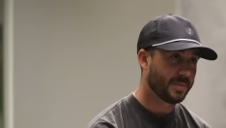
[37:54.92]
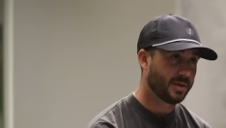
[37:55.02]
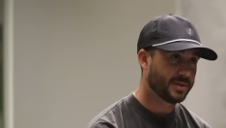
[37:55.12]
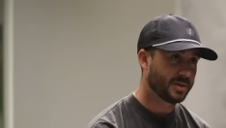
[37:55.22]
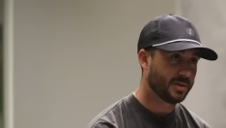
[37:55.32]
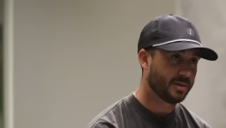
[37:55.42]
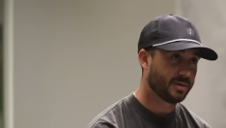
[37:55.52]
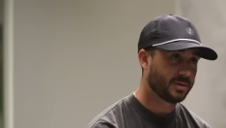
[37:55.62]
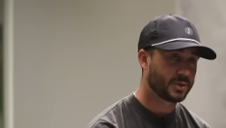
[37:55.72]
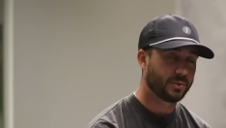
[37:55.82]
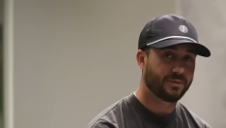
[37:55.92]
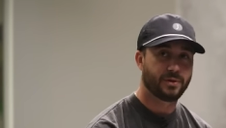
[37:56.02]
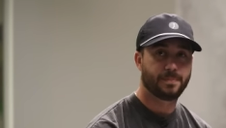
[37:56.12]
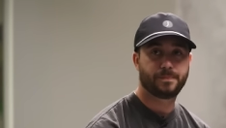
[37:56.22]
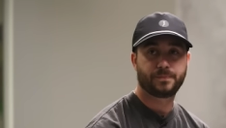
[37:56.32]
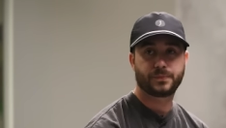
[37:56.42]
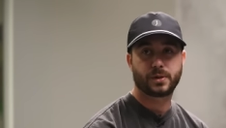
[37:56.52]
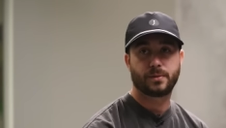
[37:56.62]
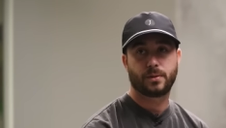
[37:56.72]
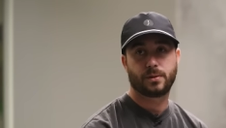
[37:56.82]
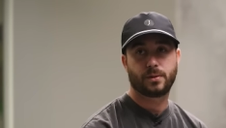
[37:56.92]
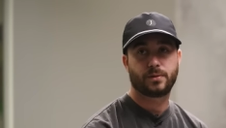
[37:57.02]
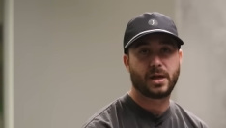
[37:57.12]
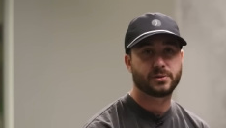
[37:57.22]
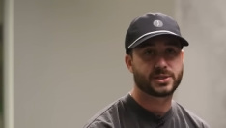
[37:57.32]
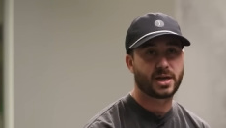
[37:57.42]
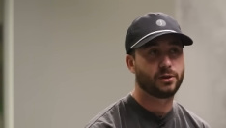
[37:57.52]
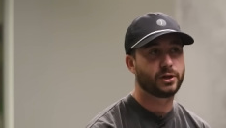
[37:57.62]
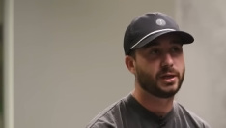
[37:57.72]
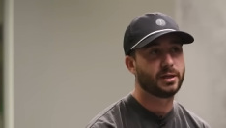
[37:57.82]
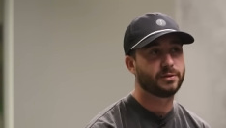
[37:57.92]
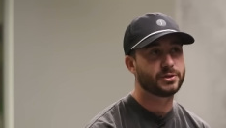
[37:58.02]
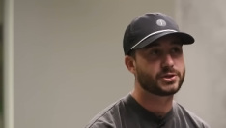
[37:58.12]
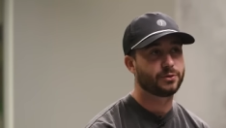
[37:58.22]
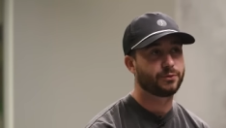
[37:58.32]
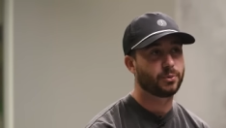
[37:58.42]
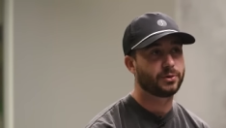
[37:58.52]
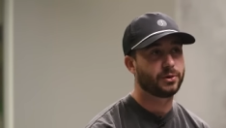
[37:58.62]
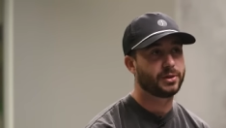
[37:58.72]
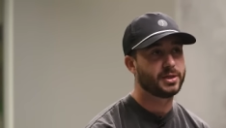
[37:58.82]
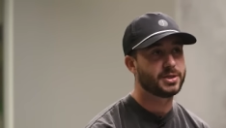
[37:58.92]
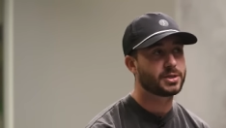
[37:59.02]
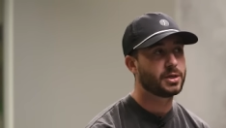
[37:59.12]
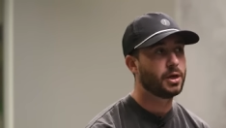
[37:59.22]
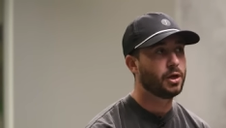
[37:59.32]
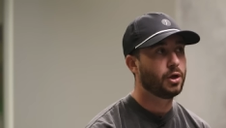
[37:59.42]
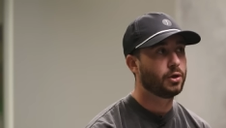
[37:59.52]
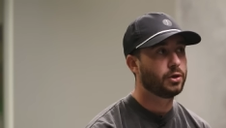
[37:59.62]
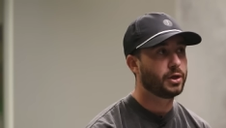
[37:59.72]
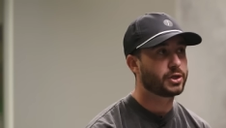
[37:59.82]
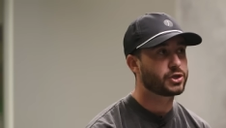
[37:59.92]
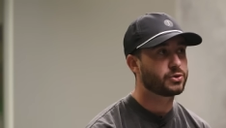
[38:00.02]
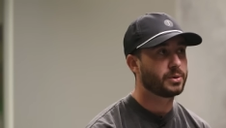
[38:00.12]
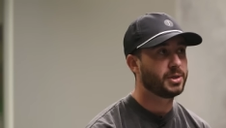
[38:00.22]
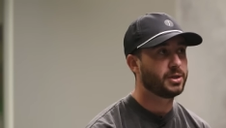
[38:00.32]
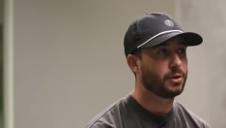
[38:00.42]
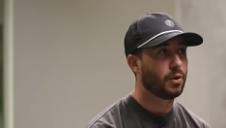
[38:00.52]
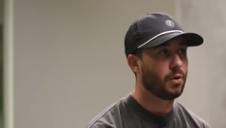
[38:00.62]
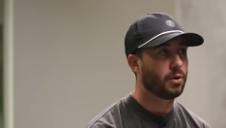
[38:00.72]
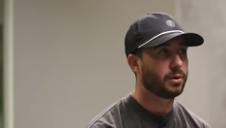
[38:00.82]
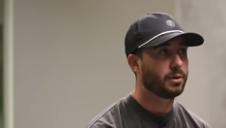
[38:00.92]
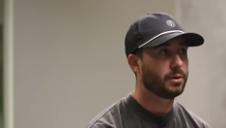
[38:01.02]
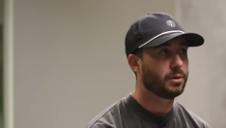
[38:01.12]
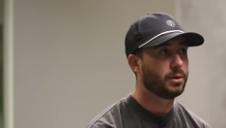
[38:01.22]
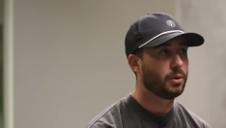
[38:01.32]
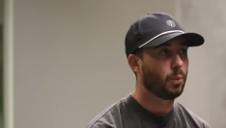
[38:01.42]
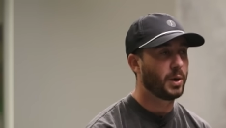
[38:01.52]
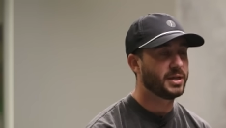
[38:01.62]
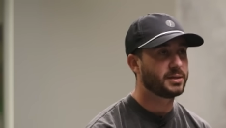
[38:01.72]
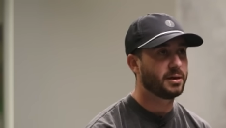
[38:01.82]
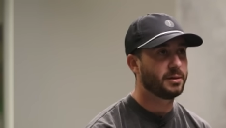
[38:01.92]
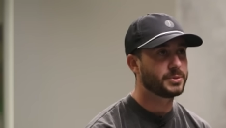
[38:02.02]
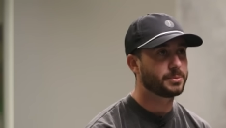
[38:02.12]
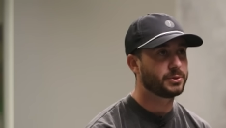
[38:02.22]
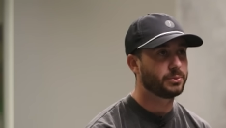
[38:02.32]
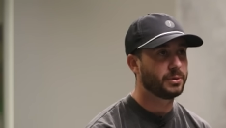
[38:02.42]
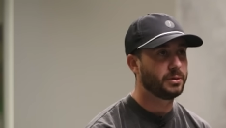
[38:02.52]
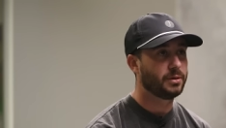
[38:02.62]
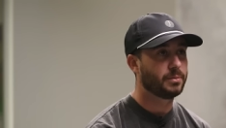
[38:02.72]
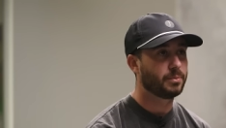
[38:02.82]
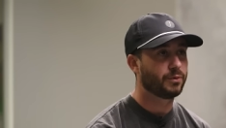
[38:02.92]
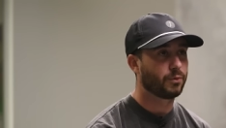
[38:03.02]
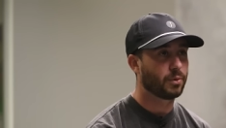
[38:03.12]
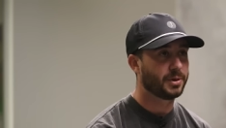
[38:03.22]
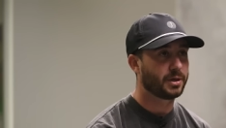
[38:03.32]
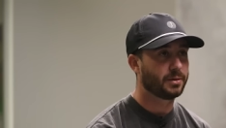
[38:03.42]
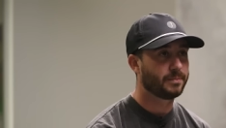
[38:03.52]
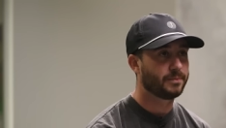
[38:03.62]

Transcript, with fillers: about is a sort of a outside looking in of the surf world are these extremely long wait times between performing.